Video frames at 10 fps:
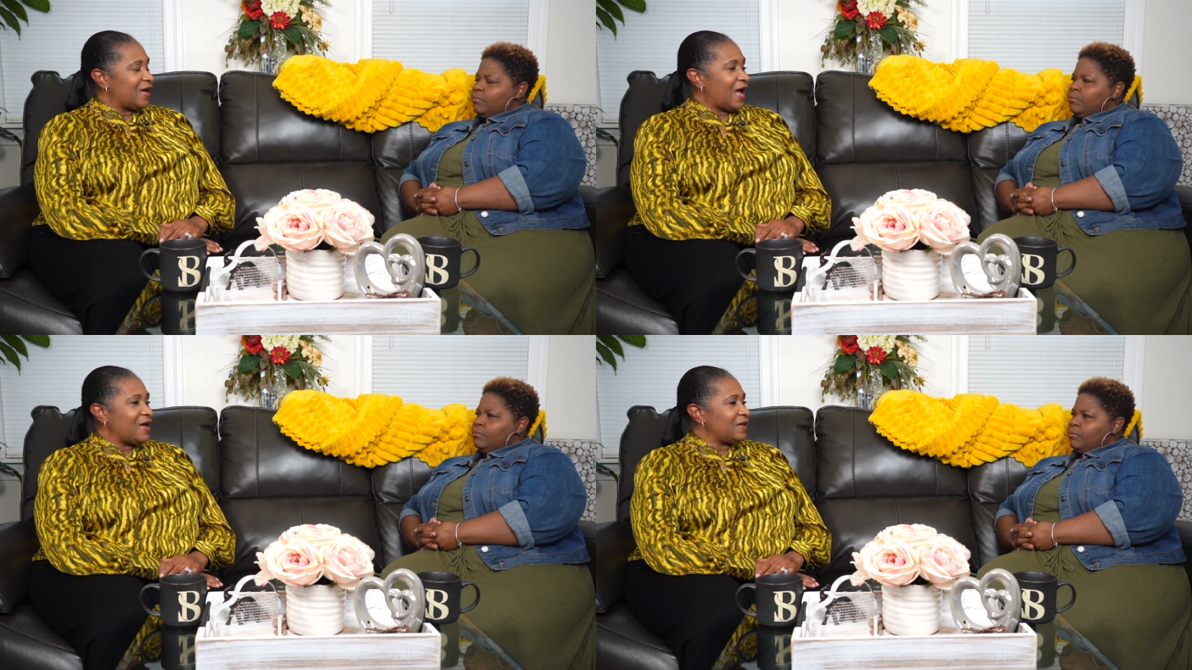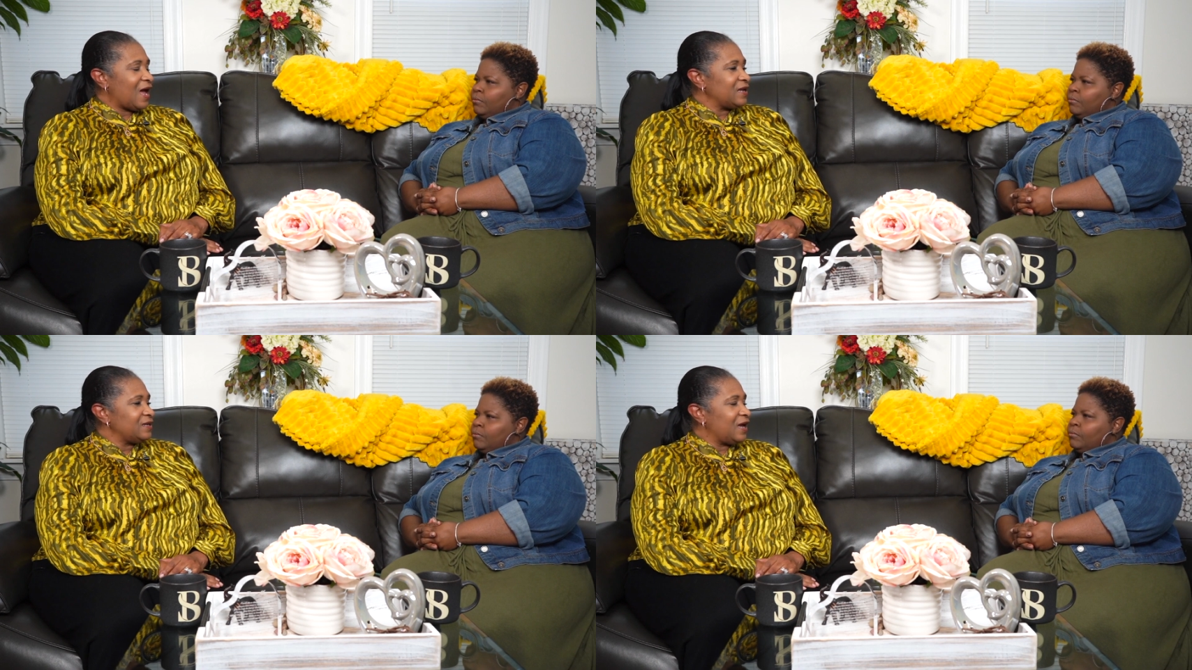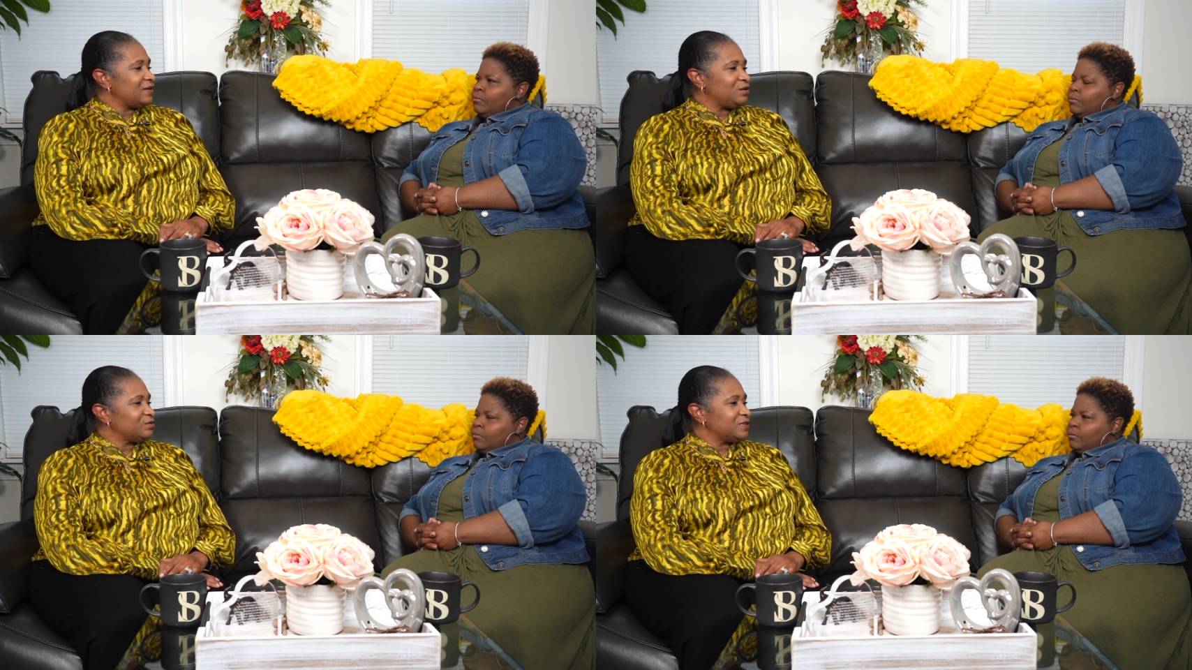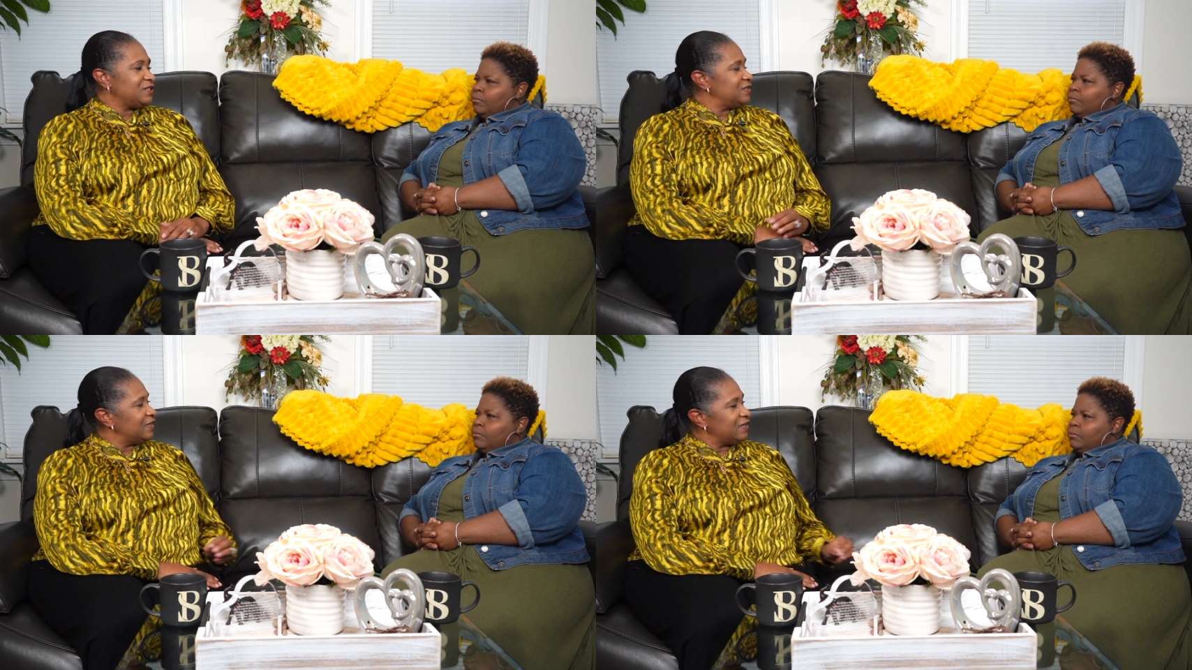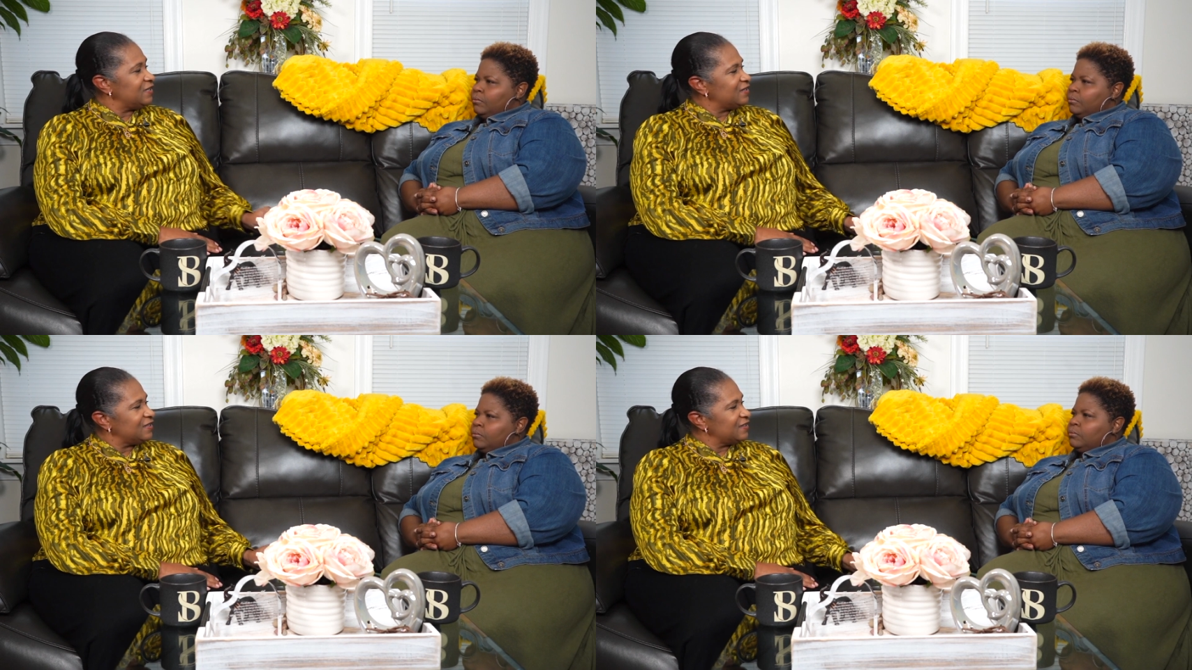Speaker 1: I, I, I don't see
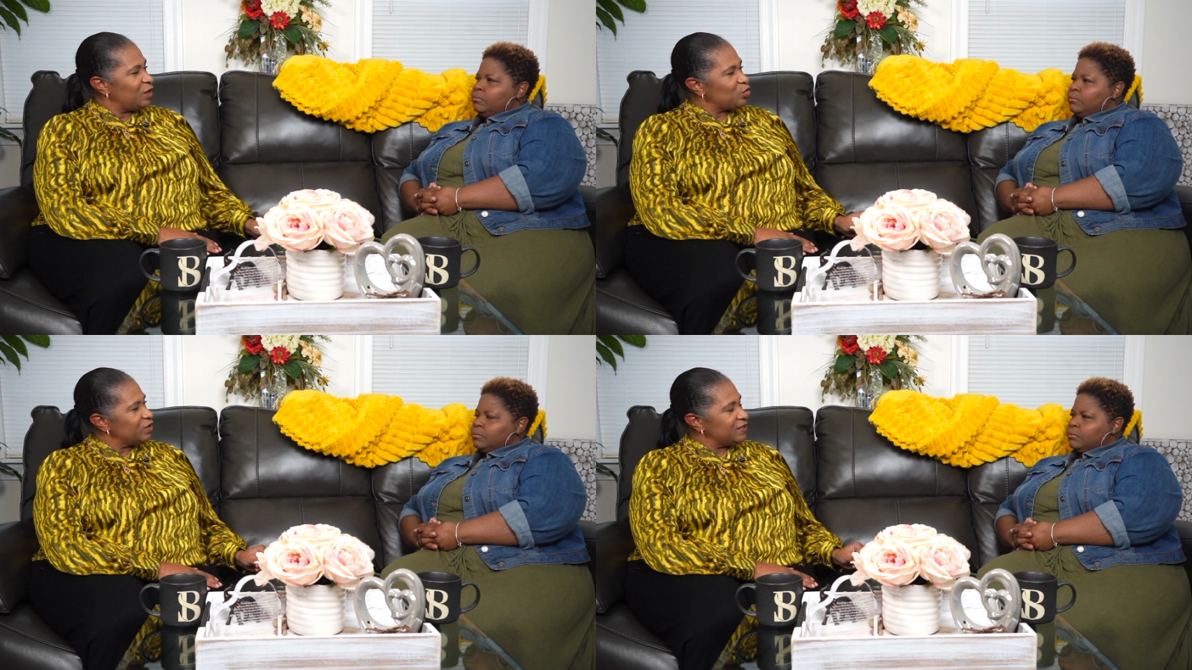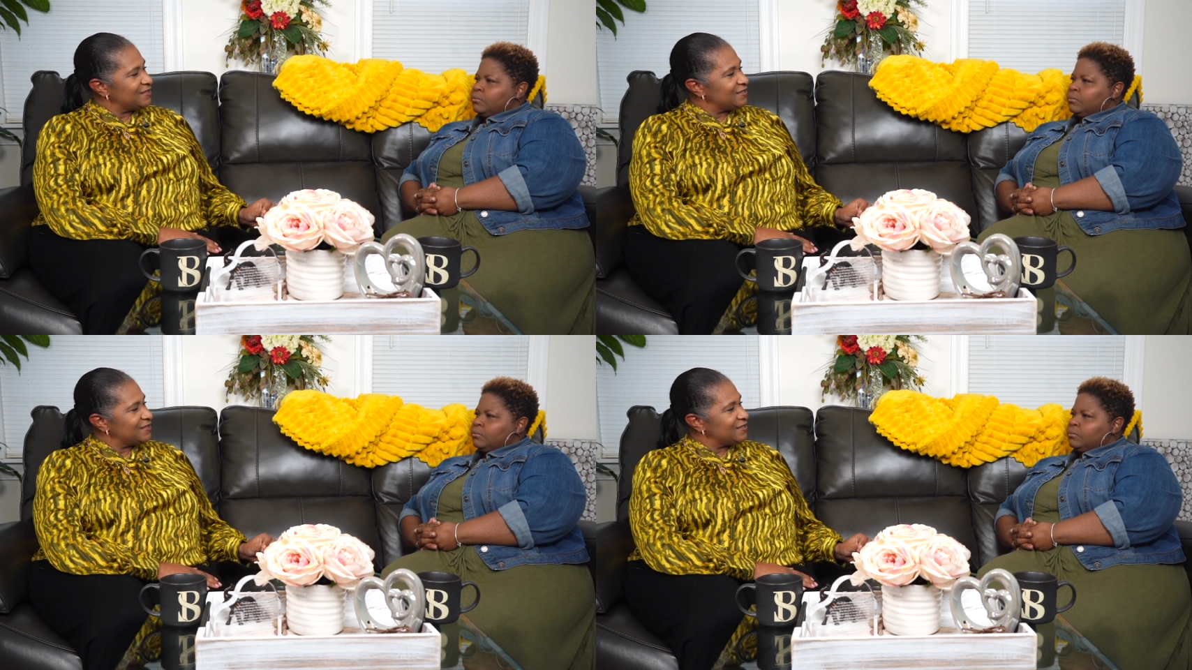anything that really